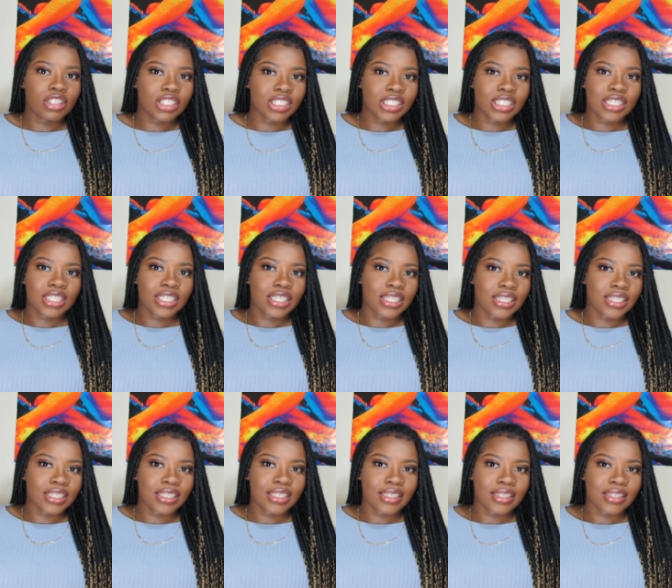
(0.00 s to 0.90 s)

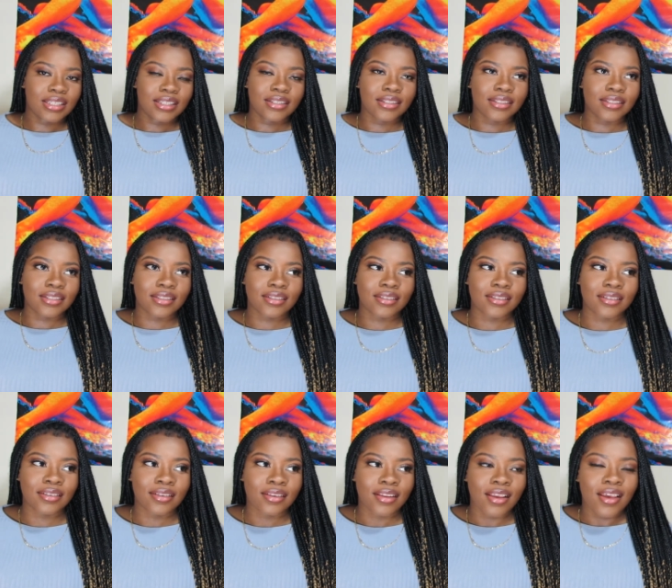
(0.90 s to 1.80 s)
looking. And
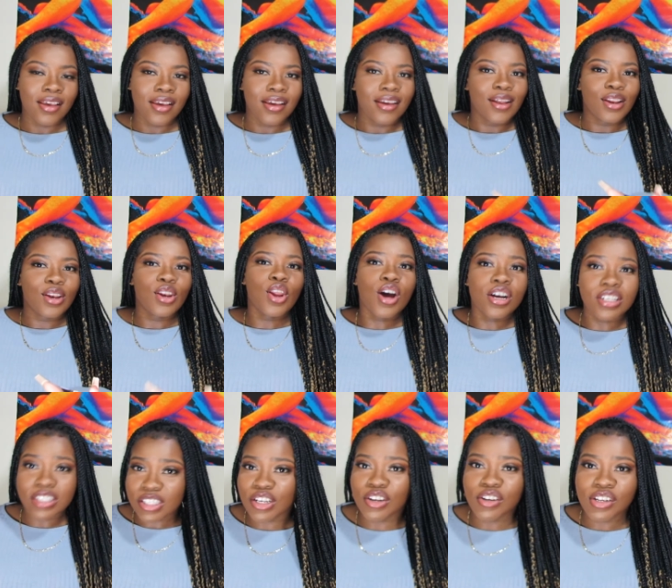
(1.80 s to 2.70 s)
long
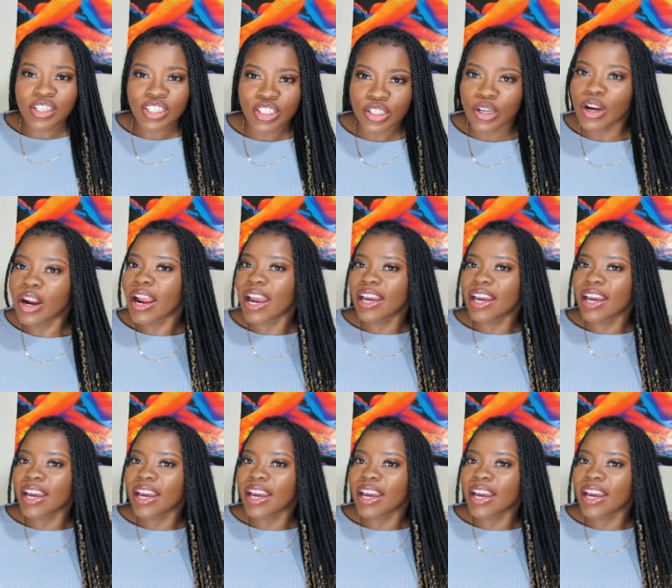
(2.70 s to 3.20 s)
story short,